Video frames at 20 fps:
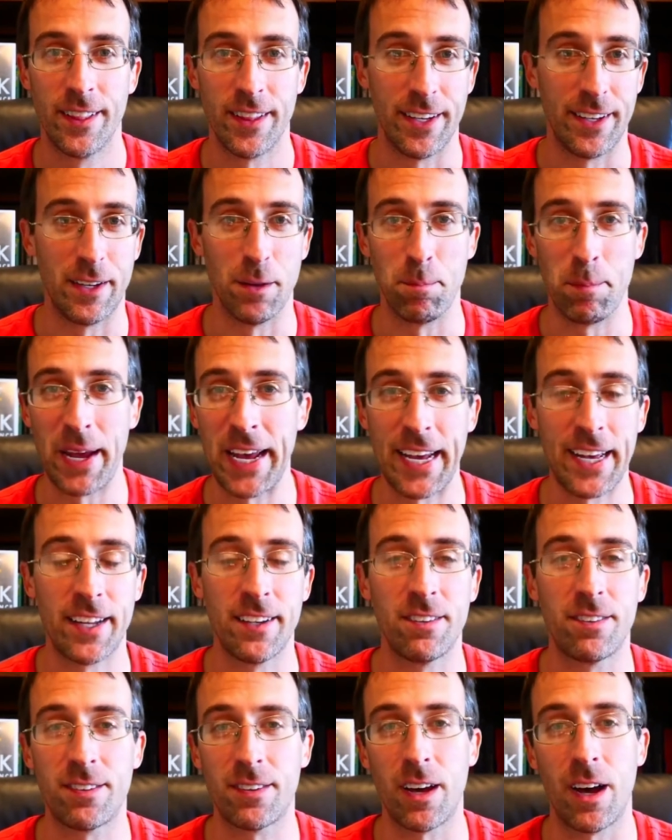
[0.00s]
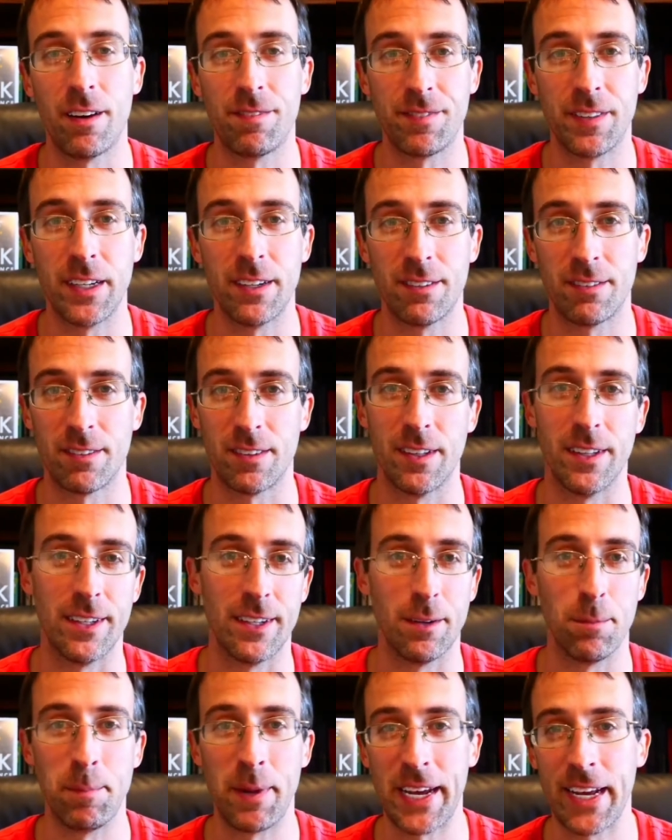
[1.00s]
that demands toughness,
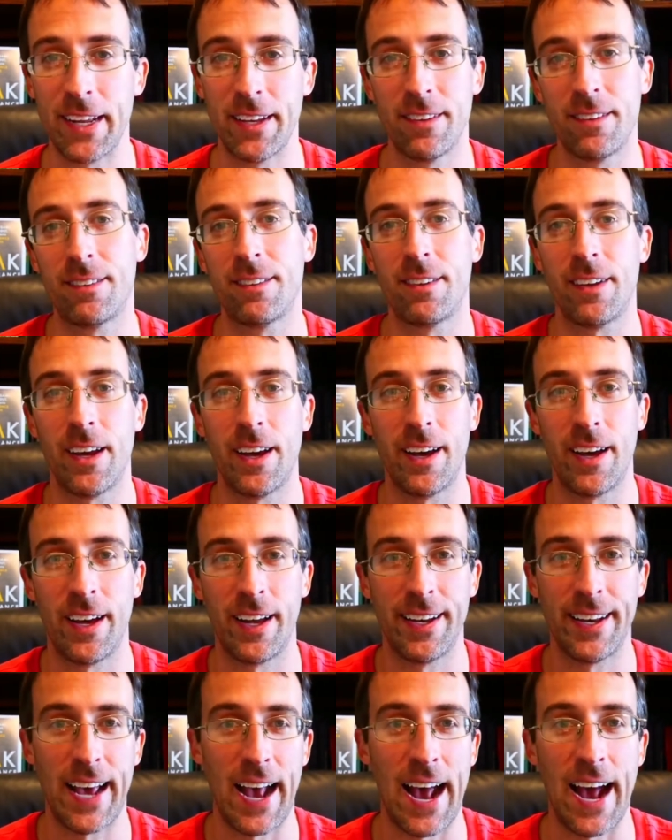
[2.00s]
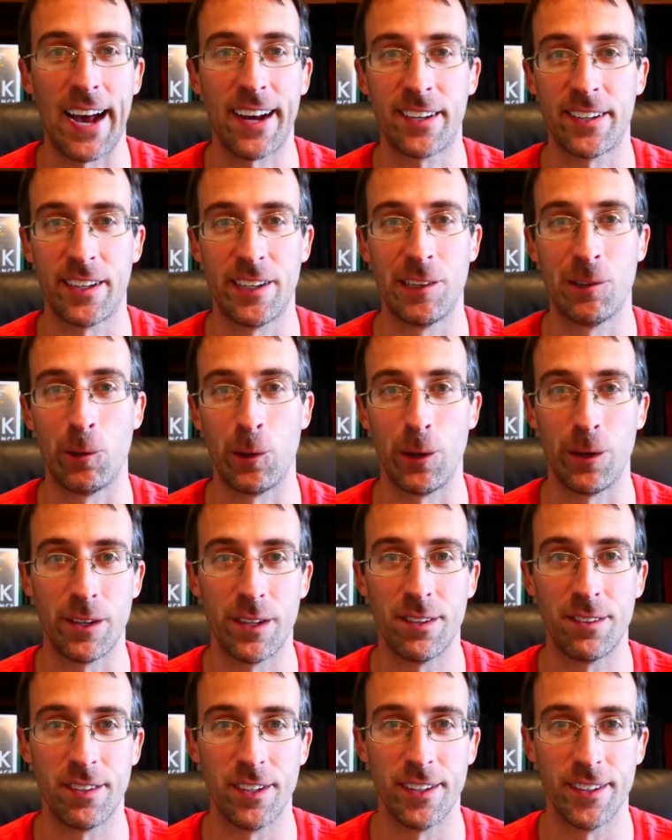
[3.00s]
that demands an action or
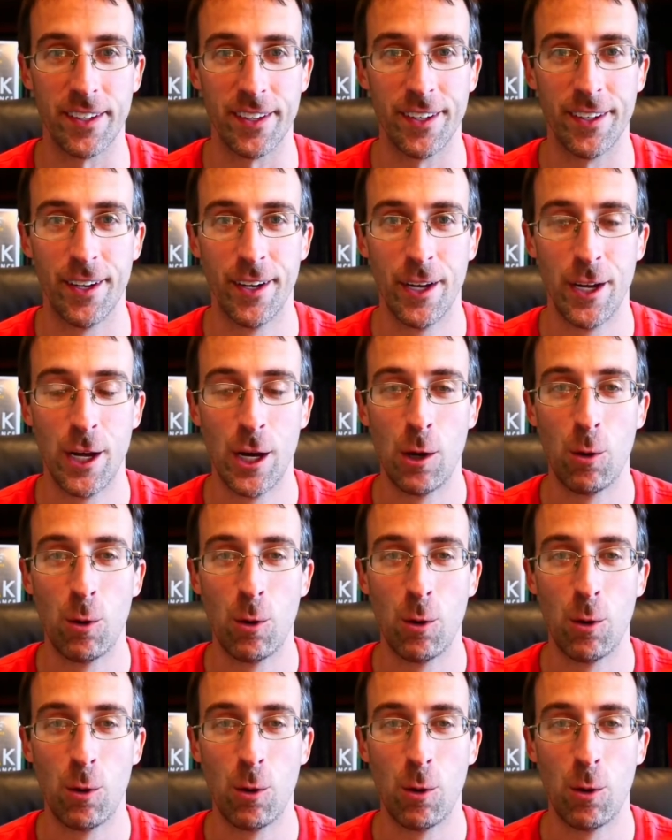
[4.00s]
a decision,